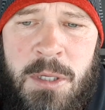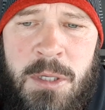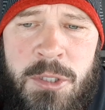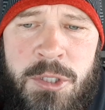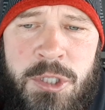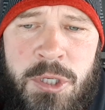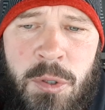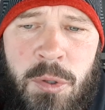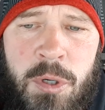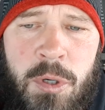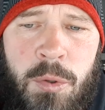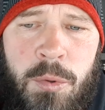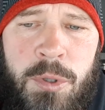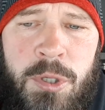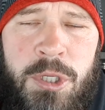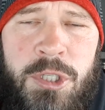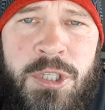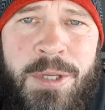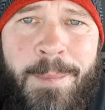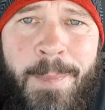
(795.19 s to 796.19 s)
So who
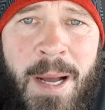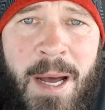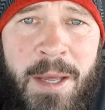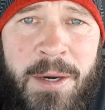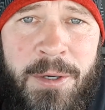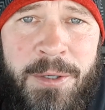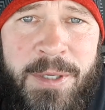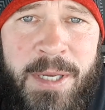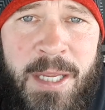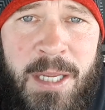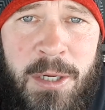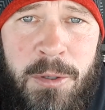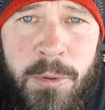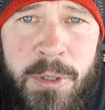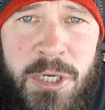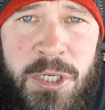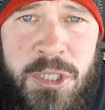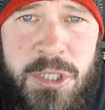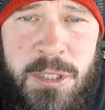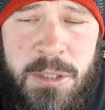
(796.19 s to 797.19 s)
is the modern day
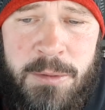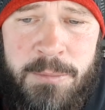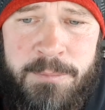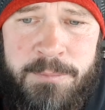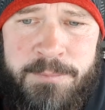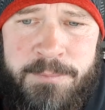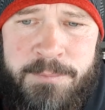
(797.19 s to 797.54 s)
Grecia?